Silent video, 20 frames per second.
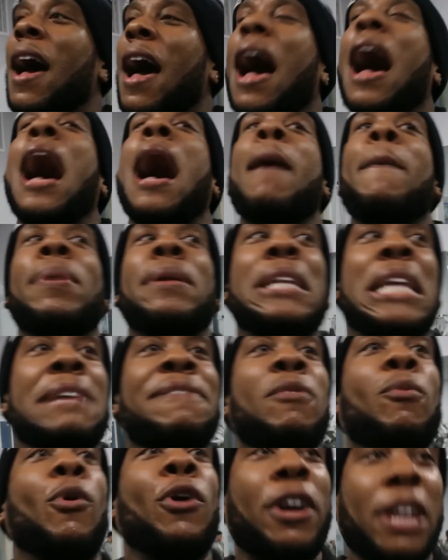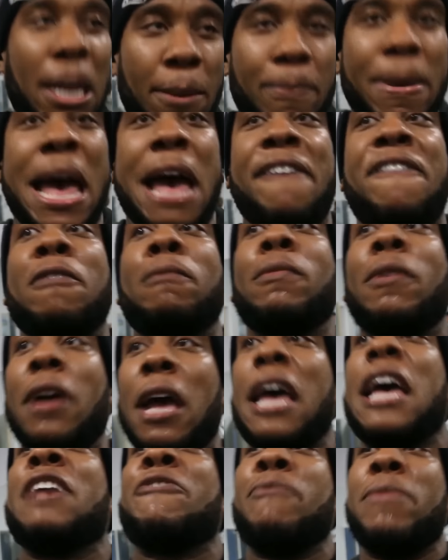I believe in working the back from
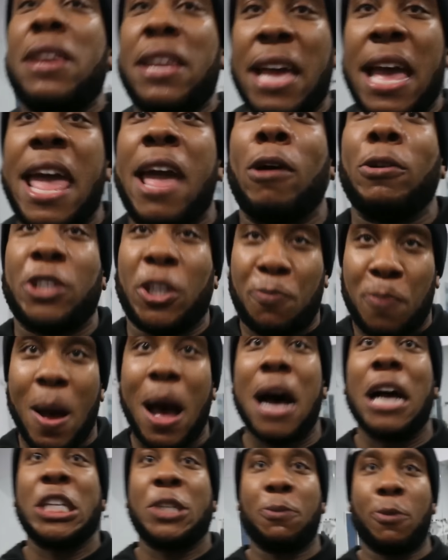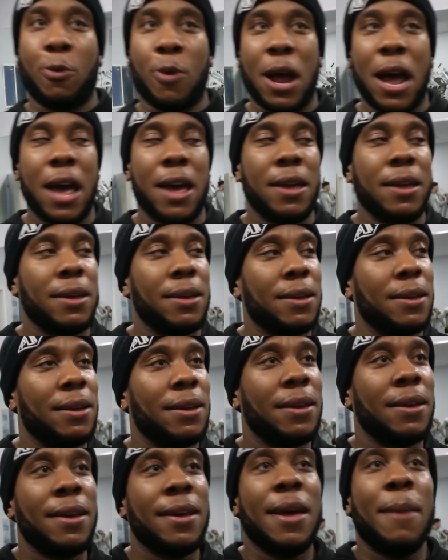as many angles as possible, right?
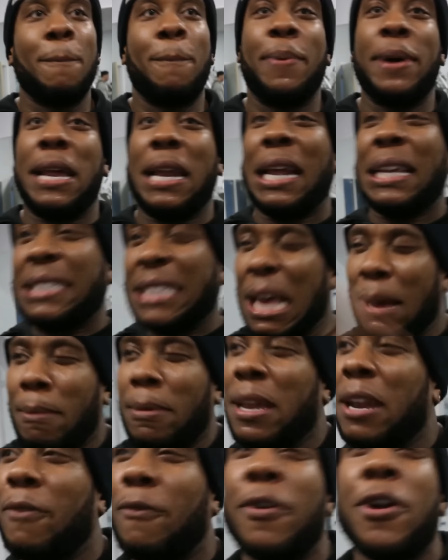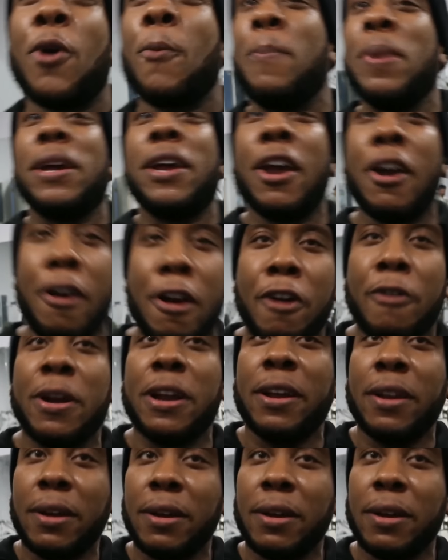But let's say I'm in a real big hurry.